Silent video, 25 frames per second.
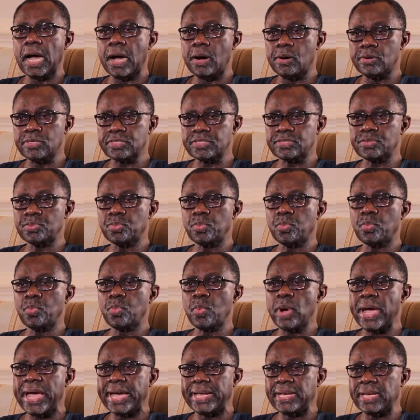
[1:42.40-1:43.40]
I was
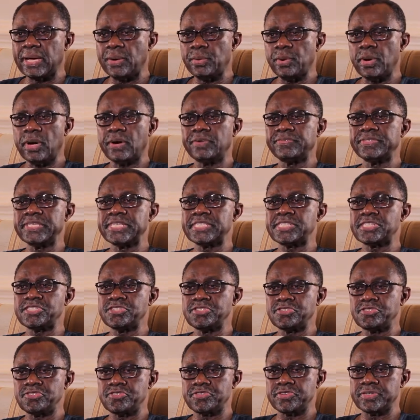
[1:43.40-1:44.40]
well aware of this
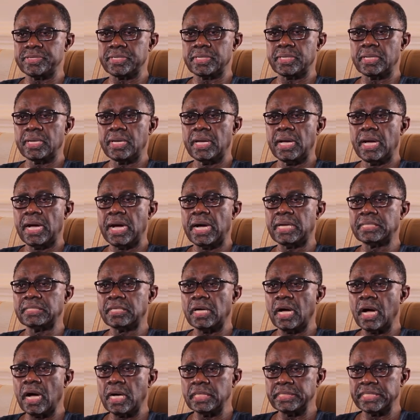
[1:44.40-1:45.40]
history and
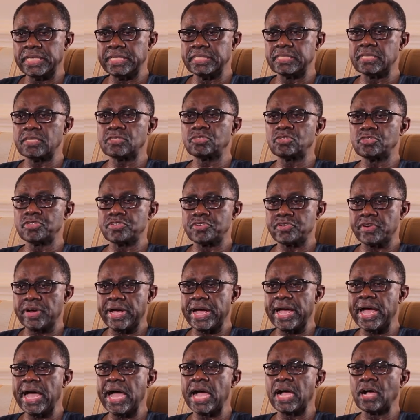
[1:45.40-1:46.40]
honored to
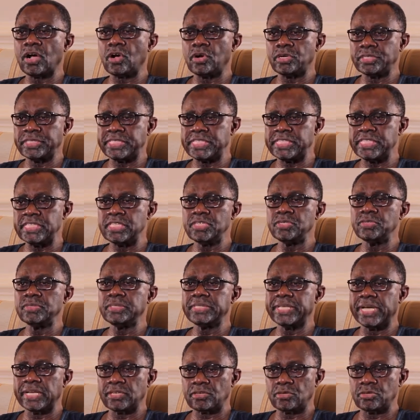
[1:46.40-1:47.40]
try and continue
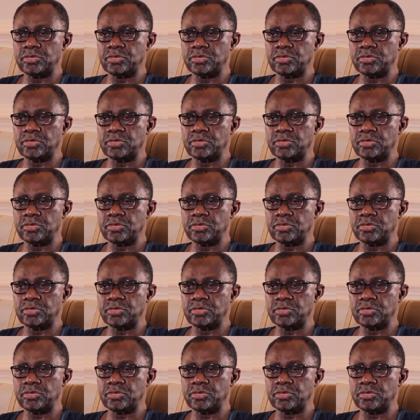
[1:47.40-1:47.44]
that